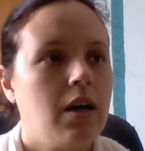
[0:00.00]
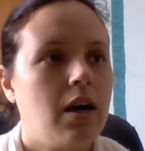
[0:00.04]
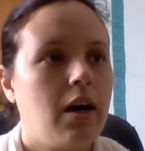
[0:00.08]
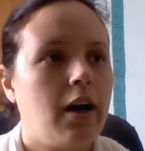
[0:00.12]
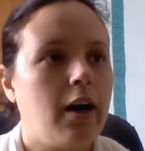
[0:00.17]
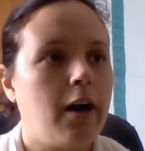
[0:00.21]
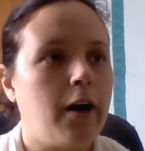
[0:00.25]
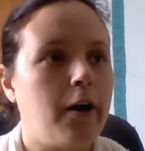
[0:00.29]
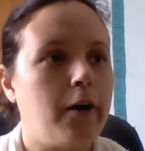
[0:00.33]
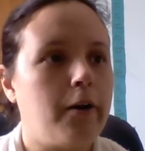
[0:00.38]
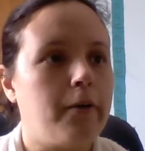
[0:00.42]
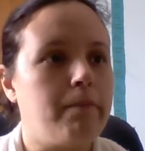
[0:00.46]

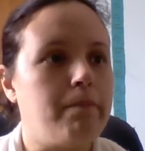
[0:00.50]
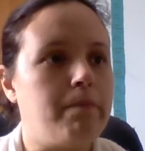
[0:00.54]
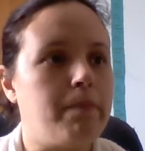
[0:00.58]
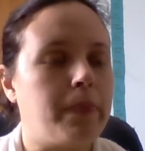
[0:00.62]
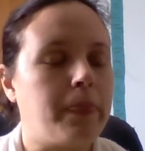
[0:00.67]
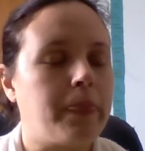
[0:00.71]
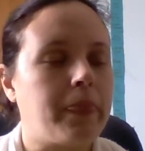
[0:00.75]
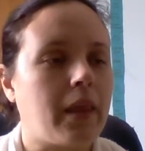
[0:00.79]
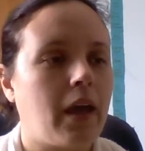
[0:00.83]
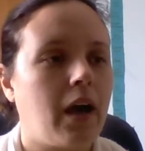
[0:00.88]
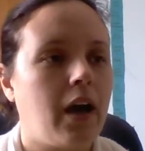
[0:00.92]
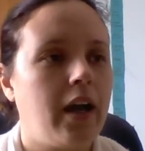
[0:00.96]
I
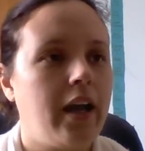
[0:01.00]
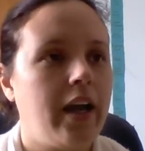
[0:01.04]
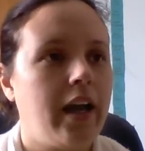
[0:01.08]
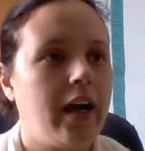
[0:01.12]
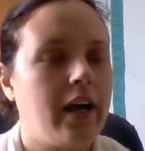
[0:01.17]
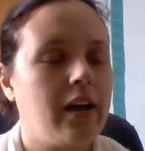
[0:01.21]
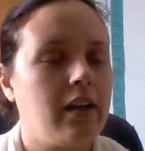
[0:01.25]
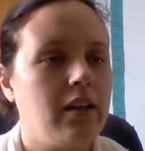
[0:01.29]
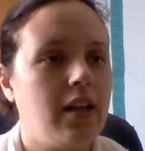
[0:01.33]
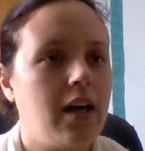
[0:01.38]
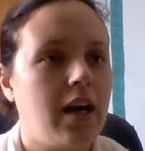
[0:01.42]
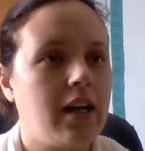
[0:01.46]

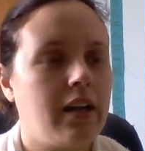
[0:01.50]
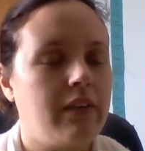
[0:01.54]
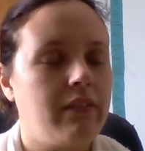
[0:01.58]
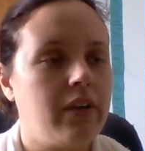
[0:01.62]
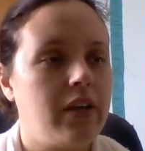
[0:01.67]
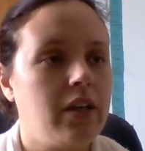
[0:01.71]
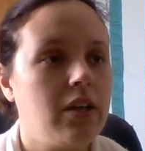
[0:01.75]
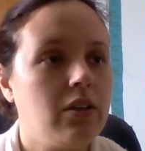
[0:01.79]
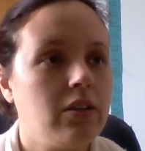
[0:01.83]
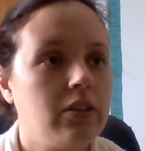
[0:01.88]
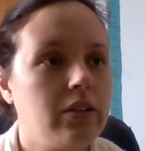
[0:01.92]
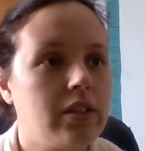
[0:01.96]
had a lot of
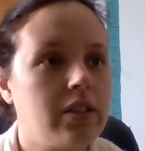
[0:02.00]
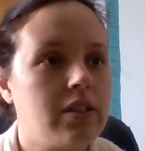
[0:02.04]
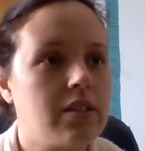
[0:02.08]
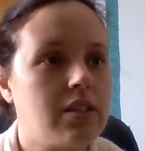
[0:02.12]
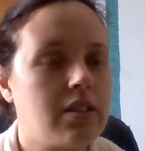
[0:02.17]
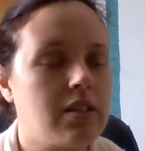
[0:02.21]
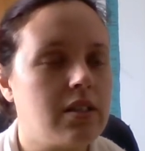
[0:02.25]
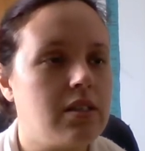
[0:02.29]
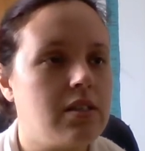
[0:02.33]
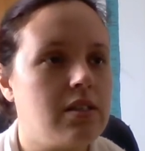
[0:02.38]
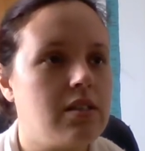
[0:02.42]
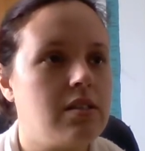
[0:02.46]

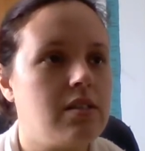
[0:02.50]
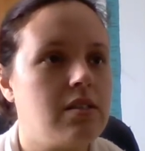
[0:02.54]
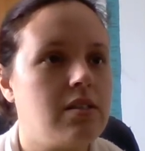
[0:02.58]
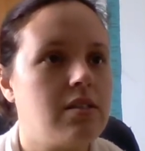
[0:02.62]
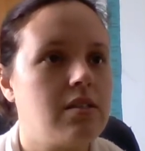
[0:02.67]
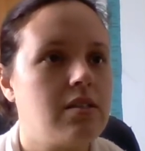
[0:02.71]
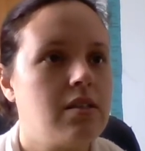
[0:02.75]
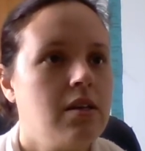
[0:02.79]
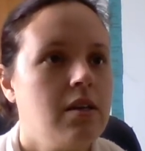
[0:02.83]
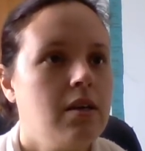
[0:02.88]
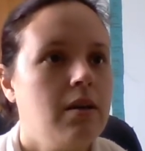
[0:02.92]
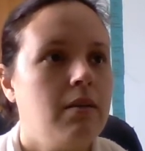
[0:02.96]

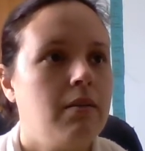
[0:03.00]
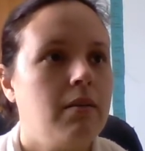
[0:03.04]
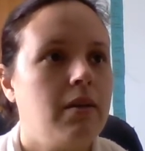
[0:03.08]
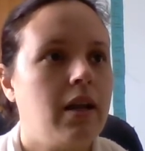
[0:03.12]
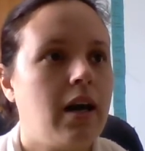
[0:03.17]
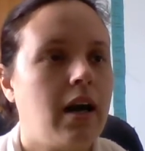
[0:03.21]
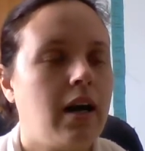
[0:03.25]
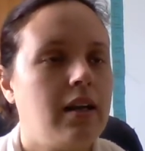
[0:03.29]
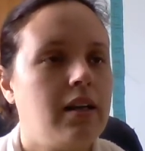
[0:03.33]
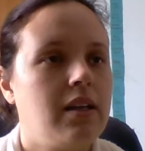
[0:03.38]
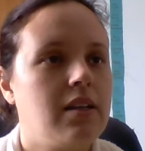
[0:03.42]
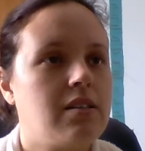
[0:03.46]
illnesses,
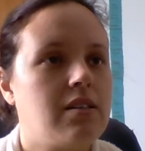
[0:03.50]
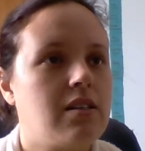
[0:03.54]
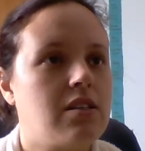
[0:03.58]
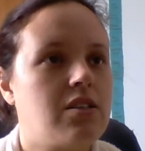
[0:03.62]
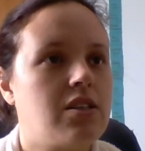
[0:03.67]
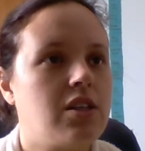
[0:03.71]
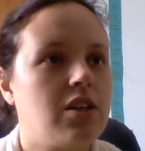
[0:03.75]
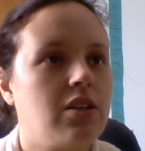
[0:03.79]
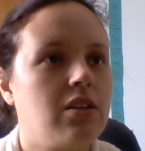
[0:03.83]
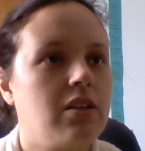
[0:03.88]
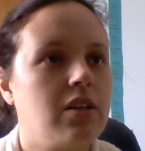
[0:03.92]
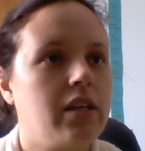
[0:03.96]
not
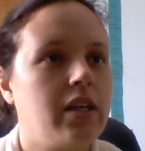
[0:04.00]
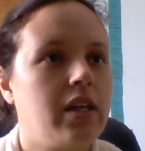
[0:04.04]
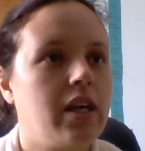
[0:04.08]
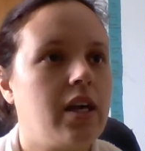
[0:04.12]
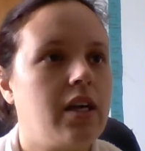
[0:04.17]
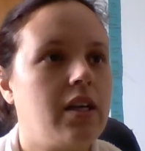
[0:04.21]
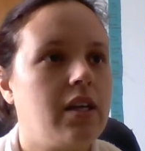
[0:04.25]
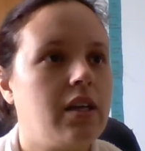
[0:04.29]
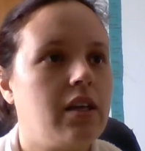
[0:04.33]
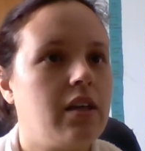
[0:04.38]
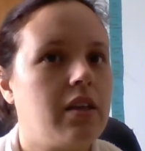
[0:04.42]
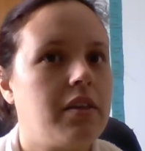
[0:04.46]
necessarily
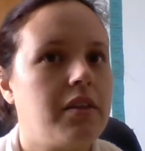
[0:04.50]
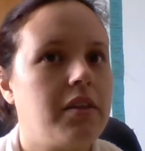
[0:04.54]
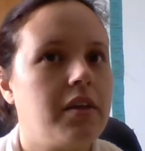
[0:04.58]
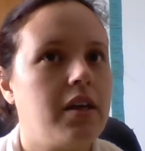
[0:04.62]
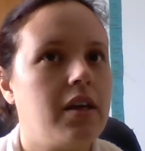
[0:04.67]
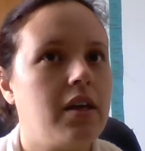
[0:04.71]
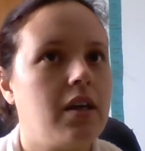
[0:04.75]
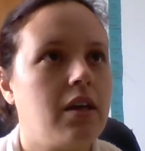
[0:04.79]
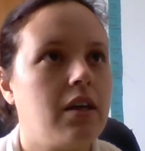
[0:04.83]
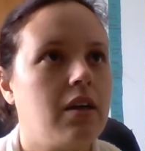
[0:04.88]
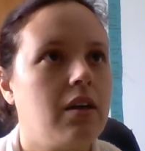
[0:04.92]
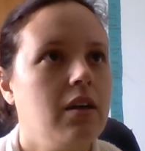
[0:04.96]

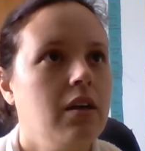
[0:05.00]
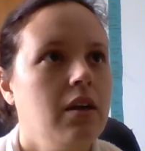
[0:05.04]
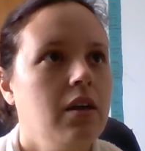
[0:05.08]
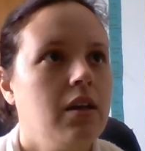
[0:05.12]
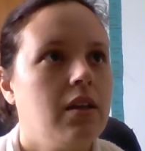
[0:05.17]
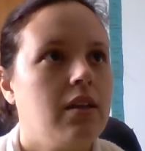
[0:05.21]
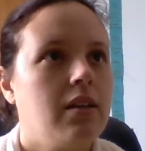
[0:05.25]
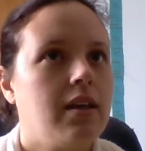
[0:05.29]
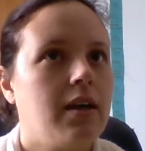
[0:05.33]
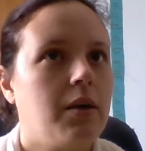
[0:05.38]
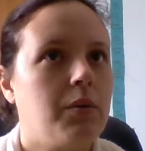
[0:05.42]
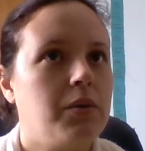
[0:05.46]
anything
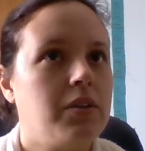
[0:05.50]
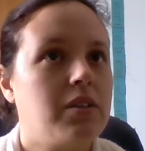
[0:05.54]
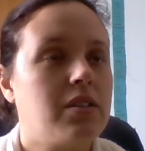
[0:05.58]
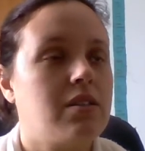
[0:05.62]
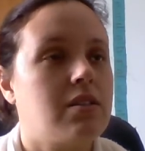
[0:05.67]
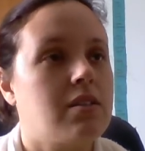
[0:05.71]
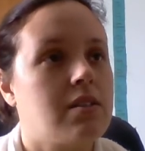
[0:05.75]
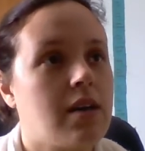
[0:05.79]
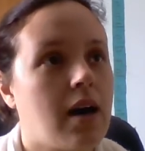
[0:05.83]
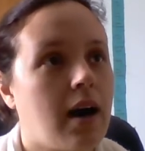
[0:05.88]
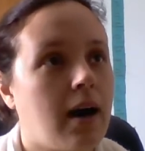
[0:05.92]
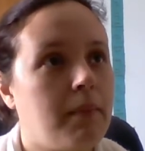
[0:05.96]
that would
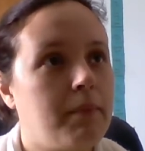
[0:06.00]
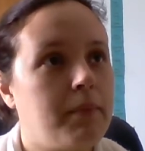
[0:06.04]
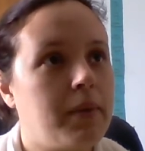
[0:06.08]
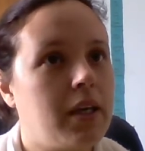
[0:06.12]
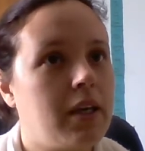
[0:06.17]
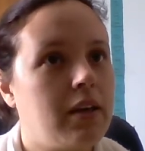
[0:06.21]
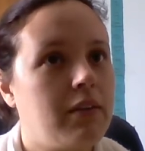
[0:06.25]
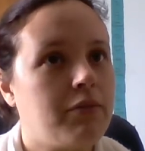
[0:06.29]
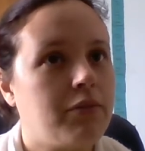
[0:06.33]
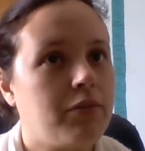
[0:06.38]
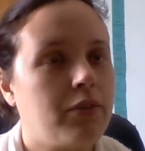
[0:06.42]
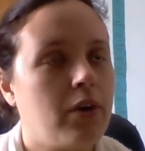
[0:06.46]
stop
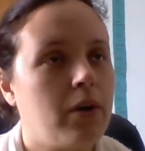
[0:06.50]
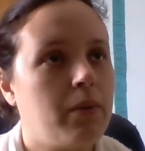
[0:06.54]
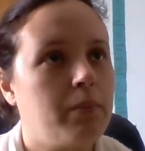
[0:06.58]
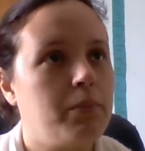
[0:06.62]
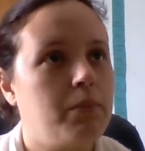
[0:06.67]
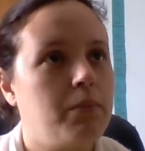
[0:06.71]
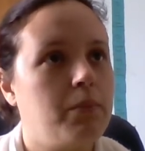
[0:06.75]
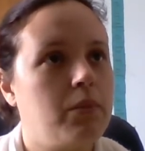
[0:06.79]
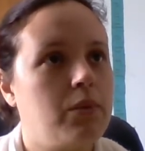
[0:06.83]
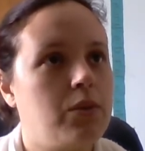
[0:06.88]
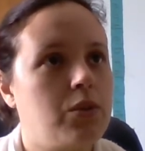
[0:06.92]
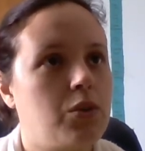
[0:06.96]
me
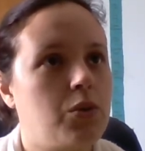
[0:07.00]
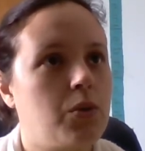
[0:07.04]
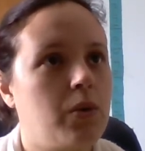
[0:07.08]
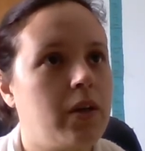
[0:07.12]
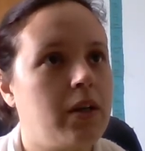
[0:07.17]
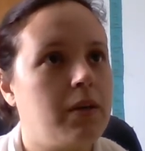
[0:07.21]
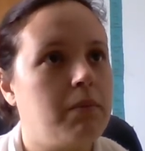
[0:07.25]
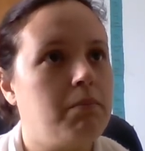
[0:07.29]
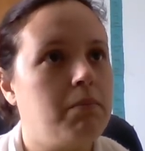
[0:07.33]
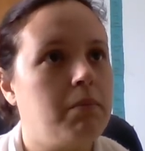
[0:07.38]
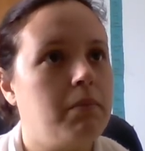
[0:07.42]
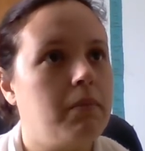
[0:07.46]
from
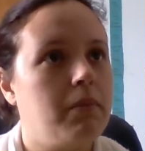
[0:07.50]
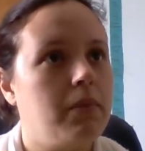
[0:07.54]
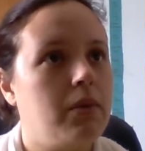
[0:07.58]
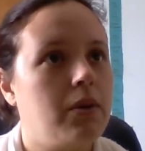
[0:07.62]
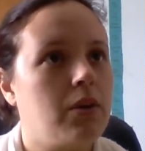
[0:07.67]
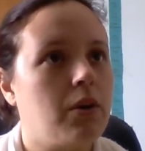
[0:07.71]
doing,